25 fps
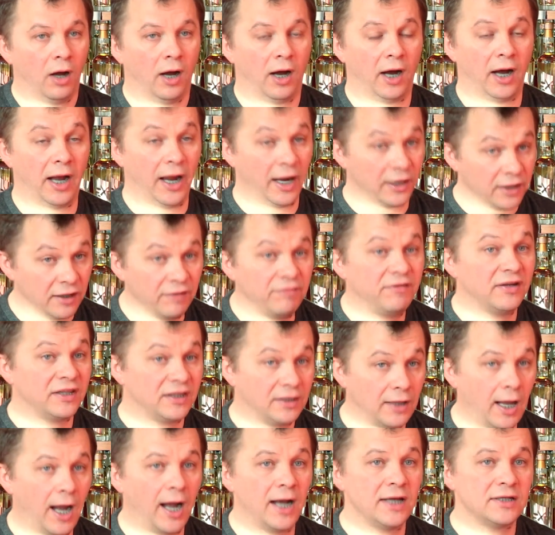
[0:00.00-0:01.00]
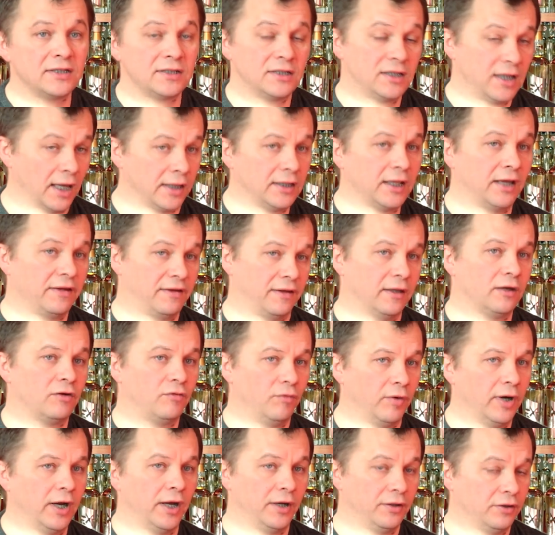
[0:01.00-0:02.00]
And if it does, then I
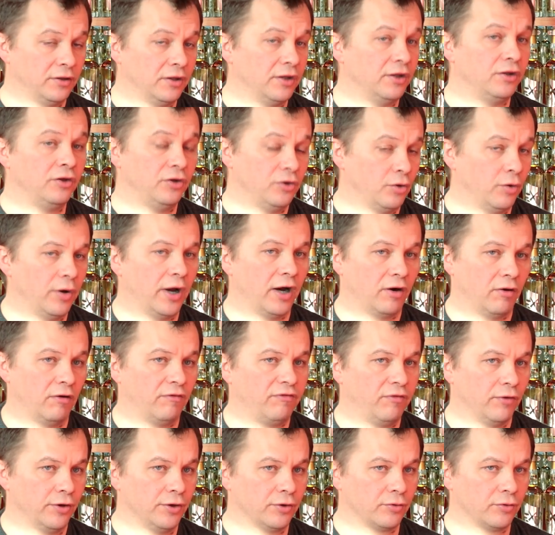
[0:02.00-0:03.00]
think we're in the new era for